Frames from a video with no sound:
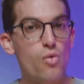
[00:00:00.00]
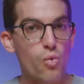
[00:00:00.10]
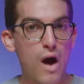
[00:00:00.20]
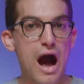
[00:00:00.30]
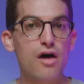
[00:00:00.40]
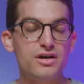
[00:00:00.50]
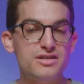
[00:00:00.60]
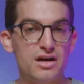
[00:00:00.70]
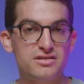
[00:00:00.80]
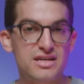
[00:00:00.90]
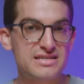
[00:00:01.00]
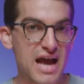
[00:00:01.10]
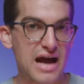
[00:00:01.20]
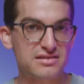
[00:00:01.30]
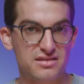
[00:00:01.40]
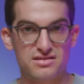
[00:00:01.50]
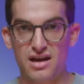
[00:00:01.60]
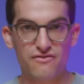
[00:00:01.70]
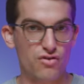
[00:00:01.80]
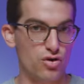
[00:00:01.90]
while conducting tasks
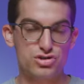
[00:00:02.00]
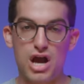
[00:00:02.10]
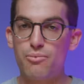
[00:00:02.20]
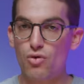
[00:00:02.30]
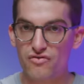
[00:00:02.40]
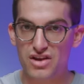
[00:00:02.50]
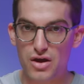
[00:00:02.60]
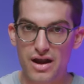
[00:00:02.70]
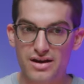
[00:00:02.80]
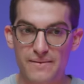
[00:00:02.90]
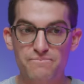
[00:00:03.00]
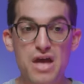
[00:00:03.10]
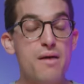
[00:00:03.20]
inside of Photoshop or video editing.